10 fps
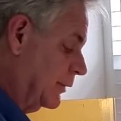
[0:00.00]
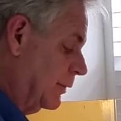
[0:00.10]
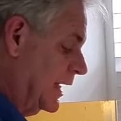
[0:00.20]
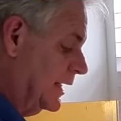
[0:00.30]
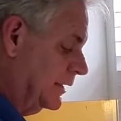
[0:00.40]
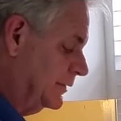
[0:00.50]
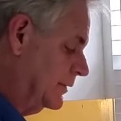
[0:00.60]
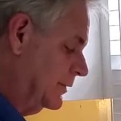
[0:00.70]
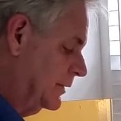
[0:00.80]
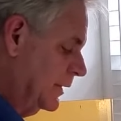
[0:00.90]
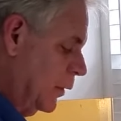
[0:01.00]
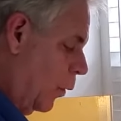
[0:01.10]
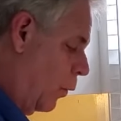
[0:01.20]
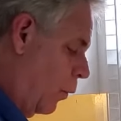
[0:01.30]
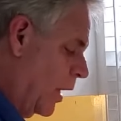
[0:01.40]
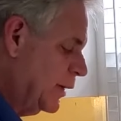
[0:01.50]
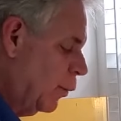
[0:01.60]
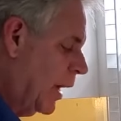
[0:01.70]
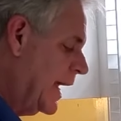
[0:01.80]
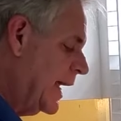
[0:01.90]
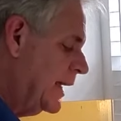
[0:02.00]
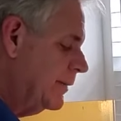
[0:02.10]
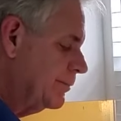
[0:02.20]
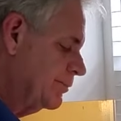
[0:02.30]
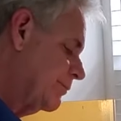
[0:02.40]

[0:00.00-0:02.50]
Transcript: around one way,